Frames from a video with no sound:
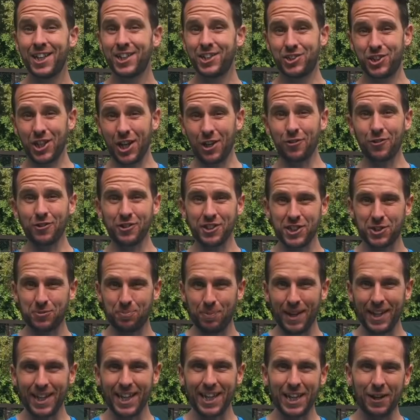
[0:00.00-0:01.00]
Generally
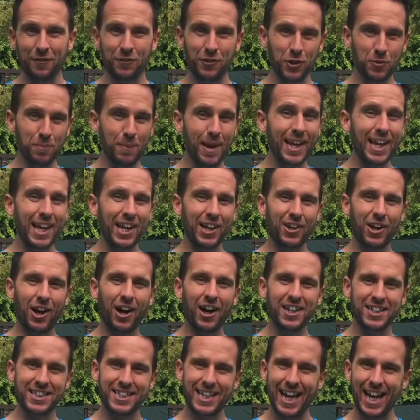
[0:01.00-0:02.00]
speaking, if you're making
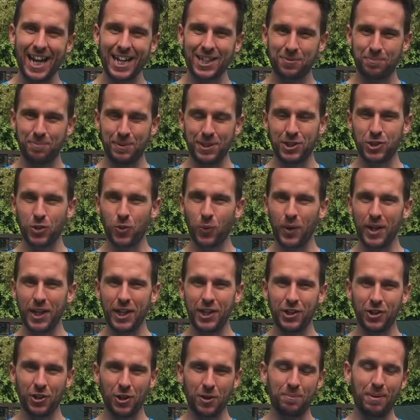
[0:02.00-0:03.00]
contact
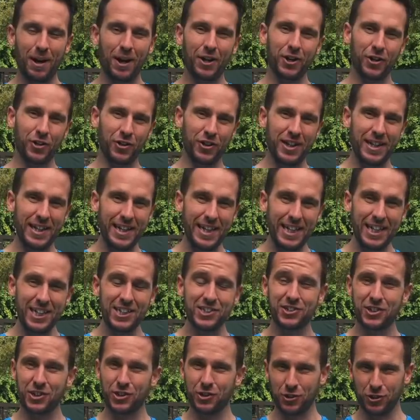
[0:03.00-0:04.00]
between about your
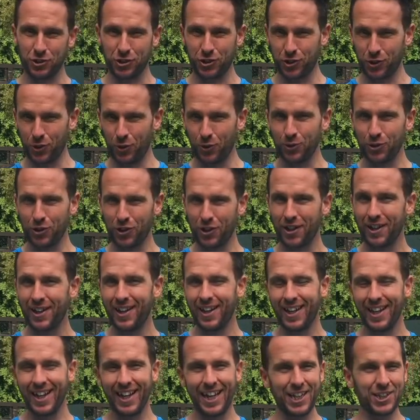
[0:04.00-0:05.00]
knees and your shoulder,
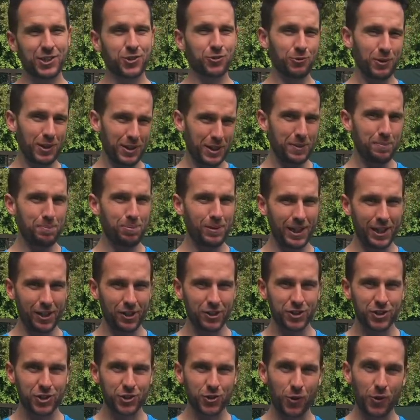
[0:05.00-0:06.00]
it's really
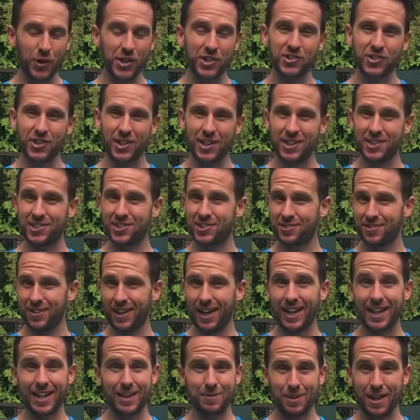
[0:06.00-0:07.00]
player's choice, and it's,
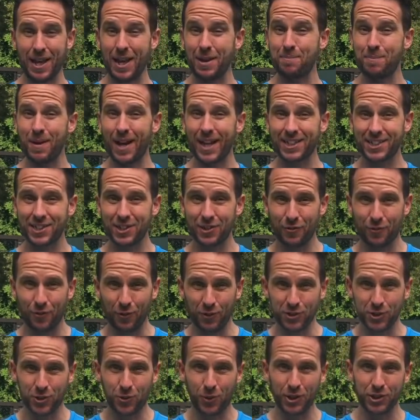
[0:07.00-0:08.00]
again, back to the
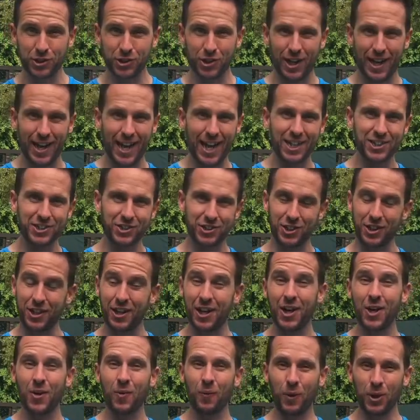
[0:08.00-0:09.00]
first question I asked you,
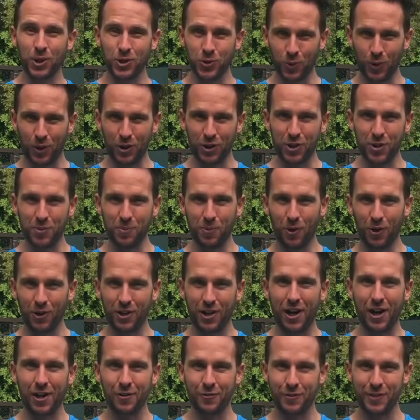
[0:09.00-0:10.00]
which one are you more
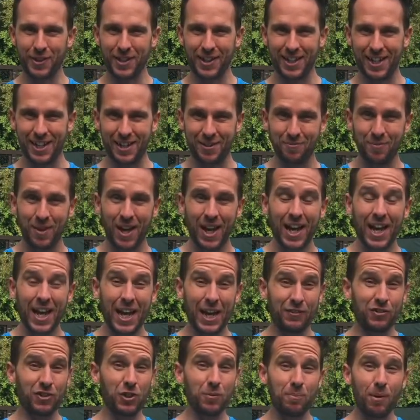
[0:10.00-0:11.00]
confident in?
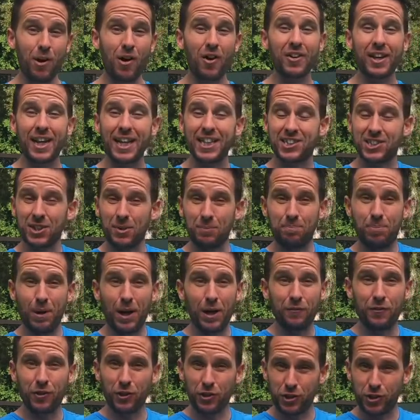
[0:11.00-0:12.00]
If the ball gets
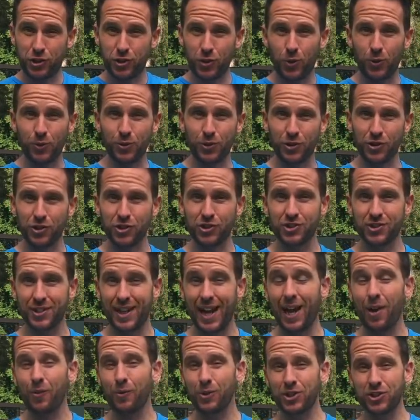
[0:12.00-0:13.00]
above your shoulders,
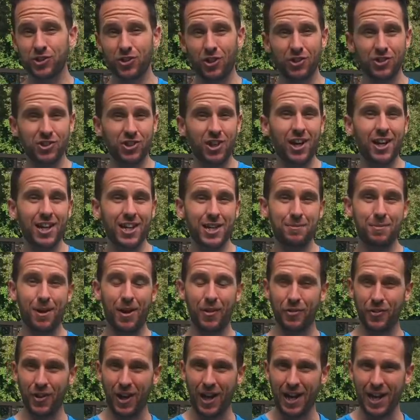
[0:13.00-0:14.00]
now we start talking
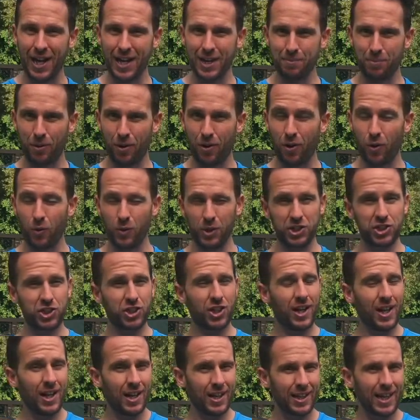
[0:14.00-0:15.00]
about the high ball,
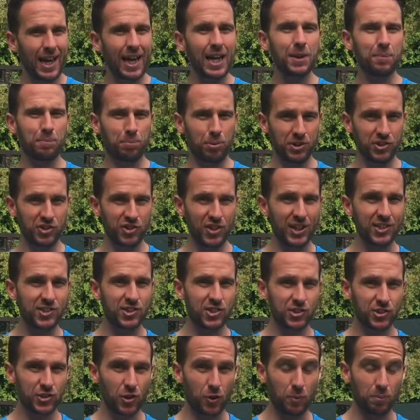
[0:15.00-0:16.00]
which kind of presents
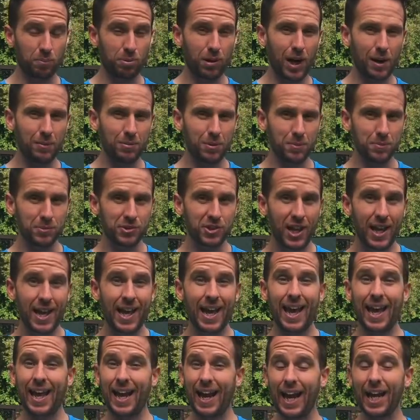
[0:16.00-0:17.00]
its own problems,
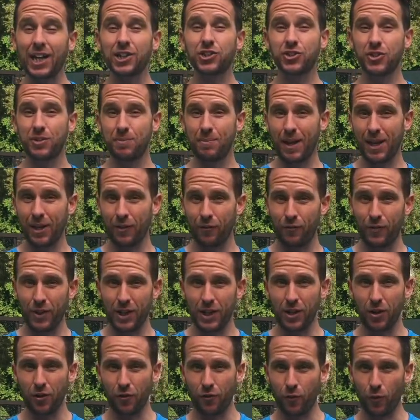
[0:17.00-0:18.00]
and I actually made a
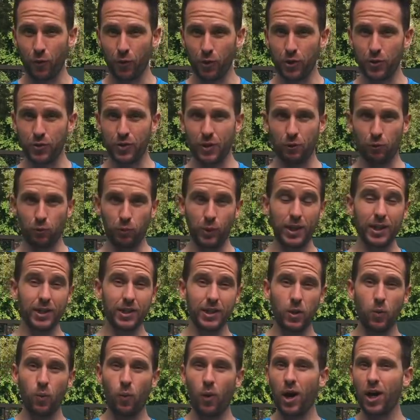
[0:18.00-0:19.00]
video for you that
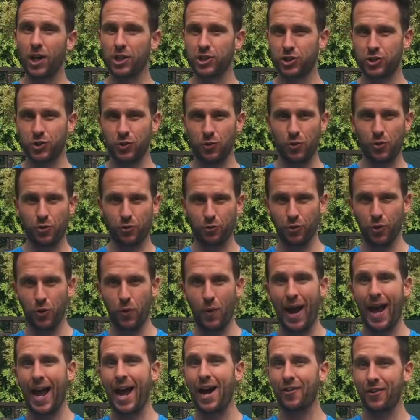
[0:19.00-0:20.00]
really walks you
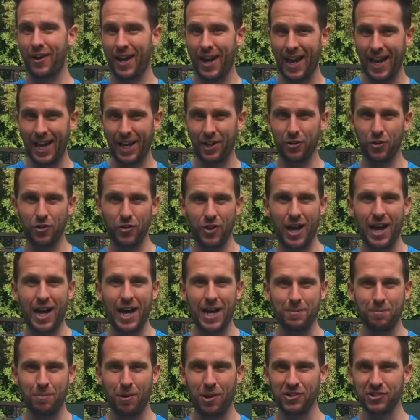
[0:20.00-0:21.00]
through how to handle the
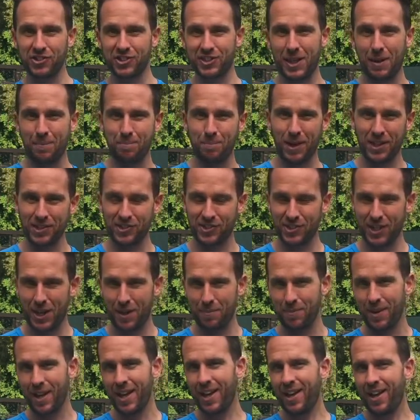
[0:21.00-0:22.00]
high balls step by
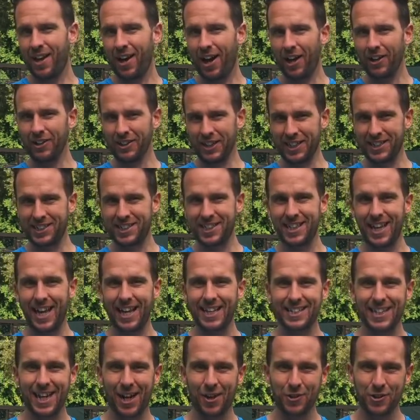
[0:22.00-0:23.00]
step. I'll link to
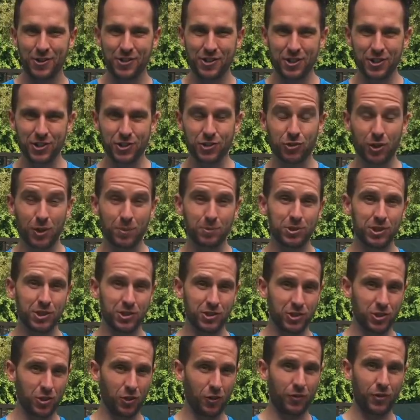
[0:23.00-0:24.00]
that down in the description,
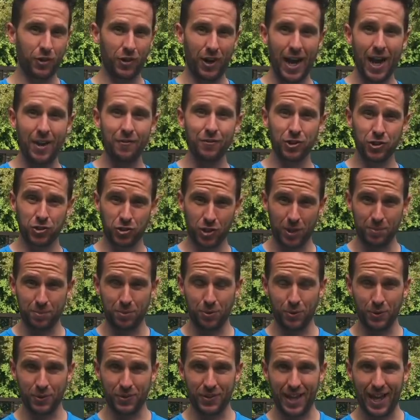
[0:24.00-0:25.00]
so if you're having
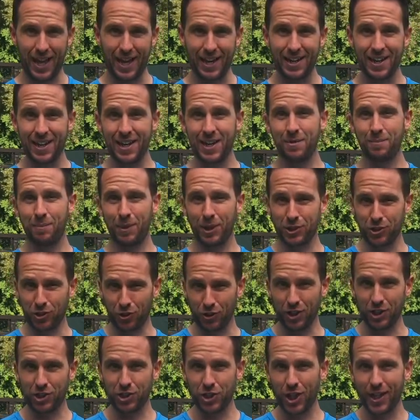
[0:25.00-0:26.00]
trouble with that, make sure
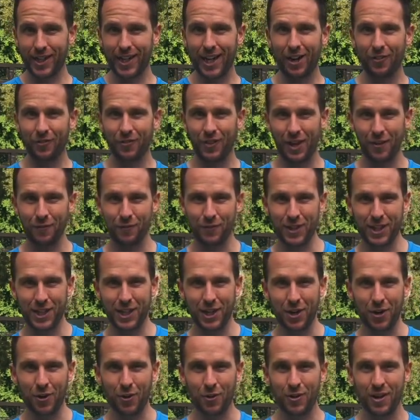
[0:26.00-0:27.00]
to check out that
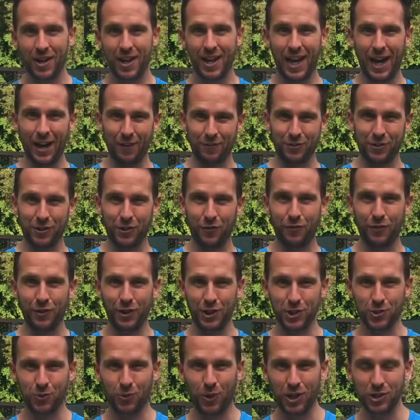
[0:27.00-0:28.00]
video after you
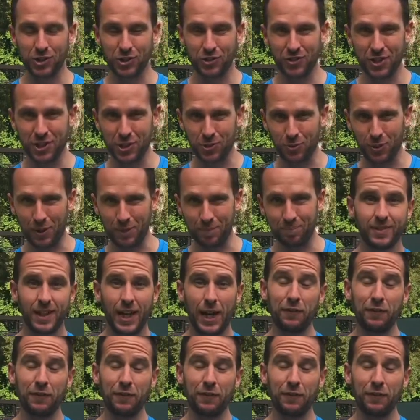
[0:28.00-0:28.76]
finish watching this one.